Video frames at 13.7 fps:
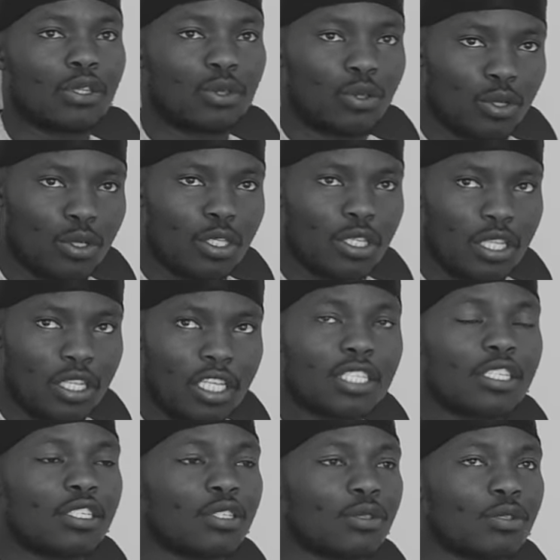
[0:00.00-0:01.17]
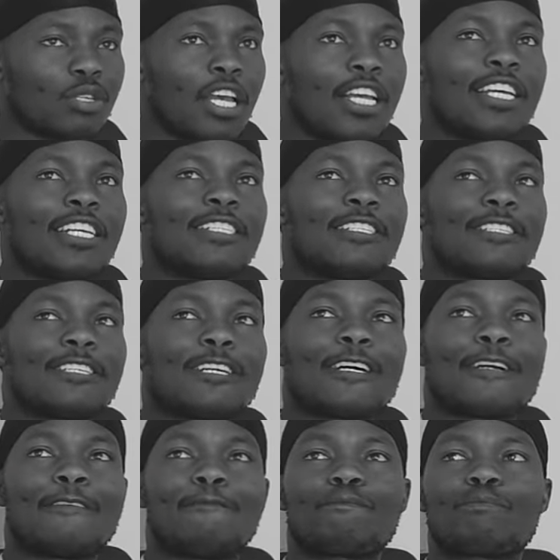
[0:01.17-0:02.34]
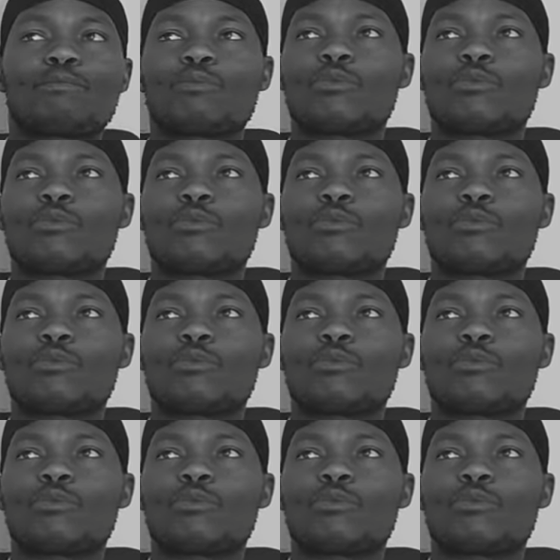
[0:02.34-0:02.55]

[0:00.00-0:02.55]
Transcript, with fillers: So this is it's. Um,